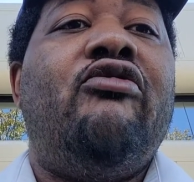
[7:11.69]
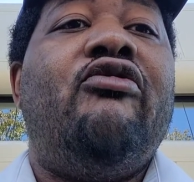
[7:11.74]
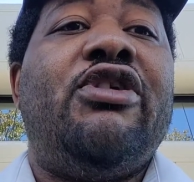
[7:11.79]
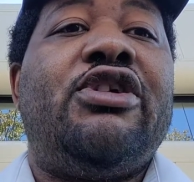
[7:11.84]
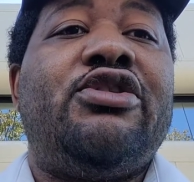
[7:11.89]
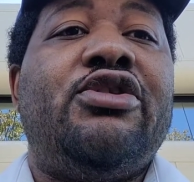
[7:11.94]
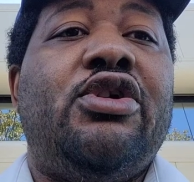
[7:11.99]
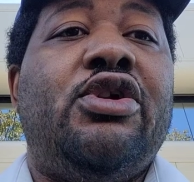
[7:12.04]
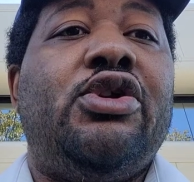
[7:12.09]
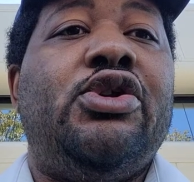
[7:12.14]

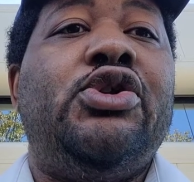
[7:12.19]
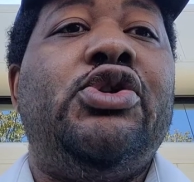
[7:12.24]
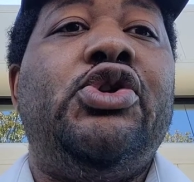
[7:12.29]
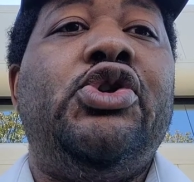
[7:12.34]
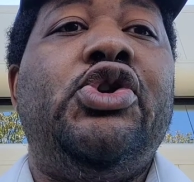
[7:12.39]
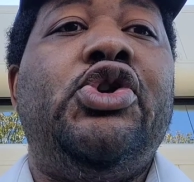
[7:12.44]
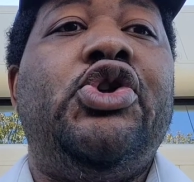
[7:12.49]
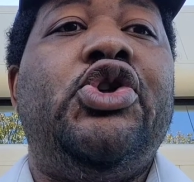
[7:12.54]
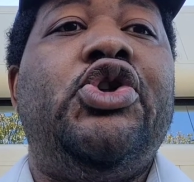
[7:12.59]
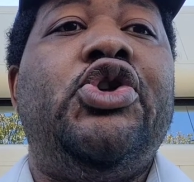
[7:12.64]
original
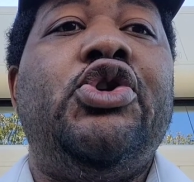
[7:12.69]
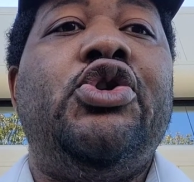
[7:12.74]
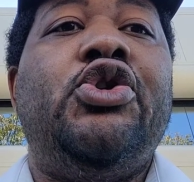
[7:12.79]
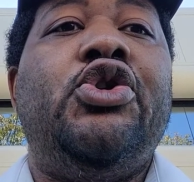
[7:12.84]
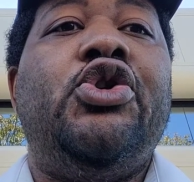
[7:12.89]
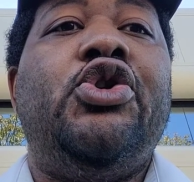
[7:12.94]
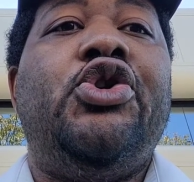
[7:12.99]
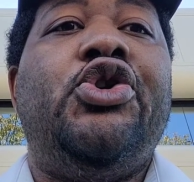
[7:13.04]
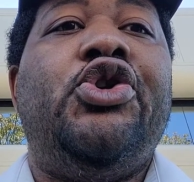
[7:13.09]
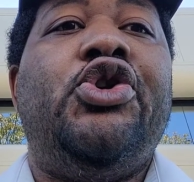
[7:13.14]

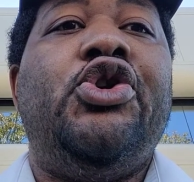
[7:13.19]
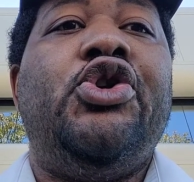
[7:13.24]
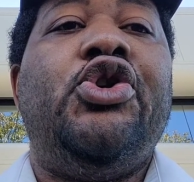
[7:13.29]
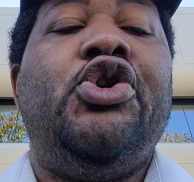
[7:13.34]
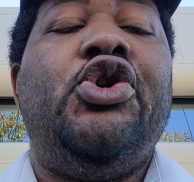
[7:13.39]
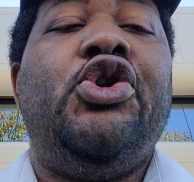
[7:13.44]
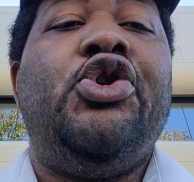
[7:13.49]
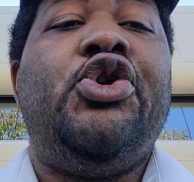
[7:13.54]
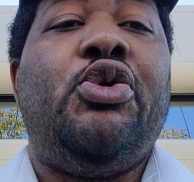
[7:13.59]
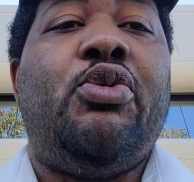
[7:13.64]

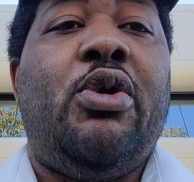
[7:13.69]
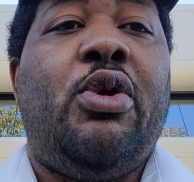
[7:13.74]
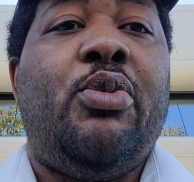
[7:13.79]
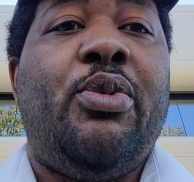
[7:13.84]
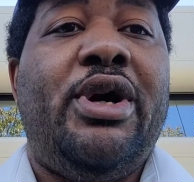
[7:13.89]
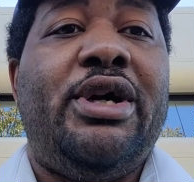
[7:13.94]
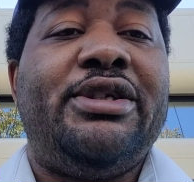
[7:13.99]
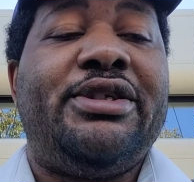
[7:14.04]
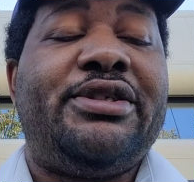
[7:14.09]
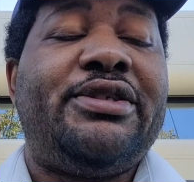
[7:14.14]
Duo
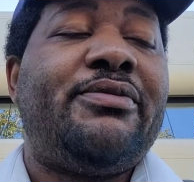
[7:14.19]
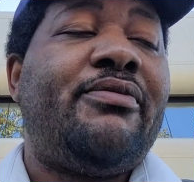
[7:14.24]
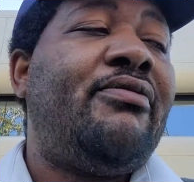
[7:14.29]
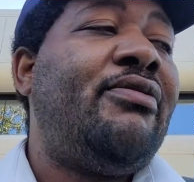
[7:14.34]
was.